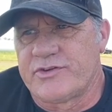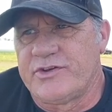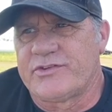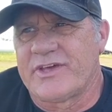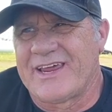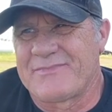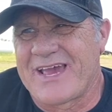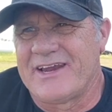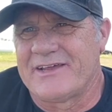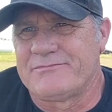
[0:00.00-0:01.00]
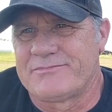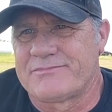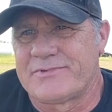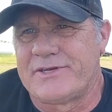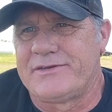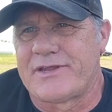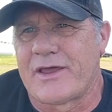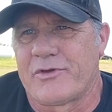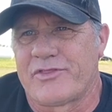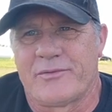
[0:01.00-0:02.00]
She said, I'm kind of
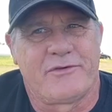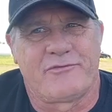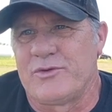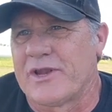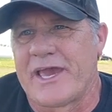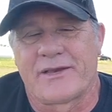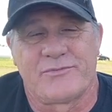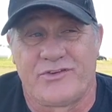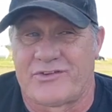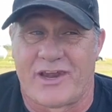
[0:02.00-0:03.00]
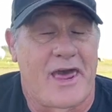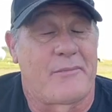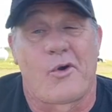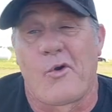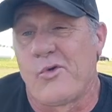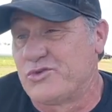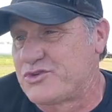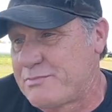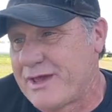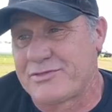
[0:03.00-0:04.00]
done with them. If you'd like them, she said, a lot of them are old and
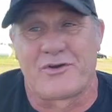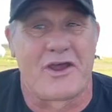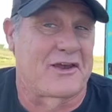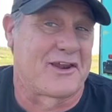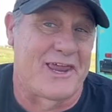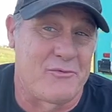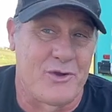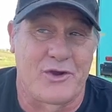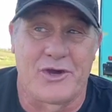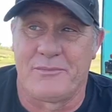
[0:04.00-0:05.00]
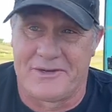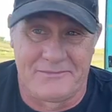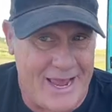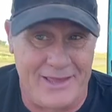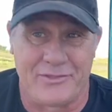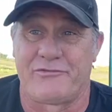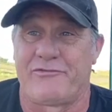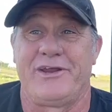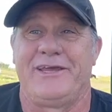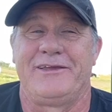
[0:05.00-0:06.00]
spent. They're not going to lay real good, but hey, they're
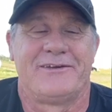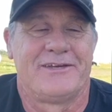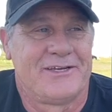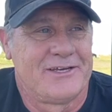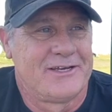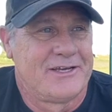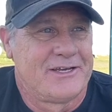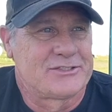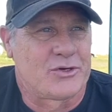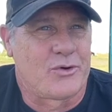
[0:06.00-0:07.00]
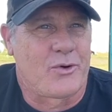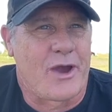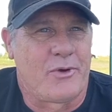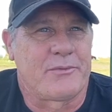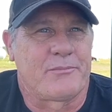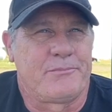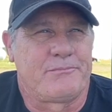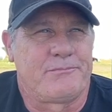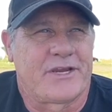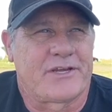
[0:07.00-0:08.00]
free. So I went
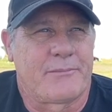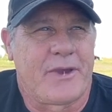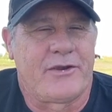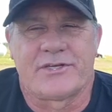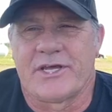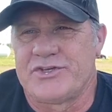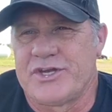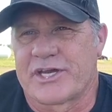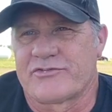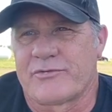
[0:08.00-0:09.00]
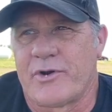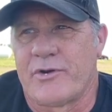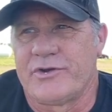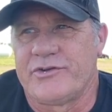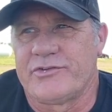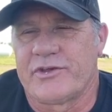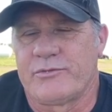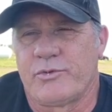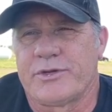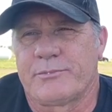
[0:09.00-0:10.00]
and picked up 8 or 10 chickens from her, and she
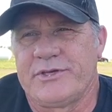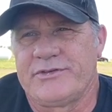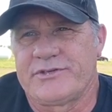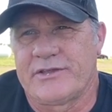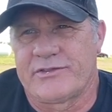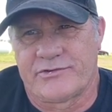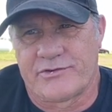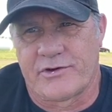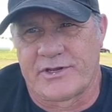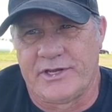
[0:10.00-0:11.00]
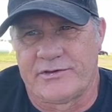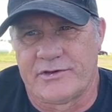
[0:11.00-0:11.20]
said, would you please take this turkey?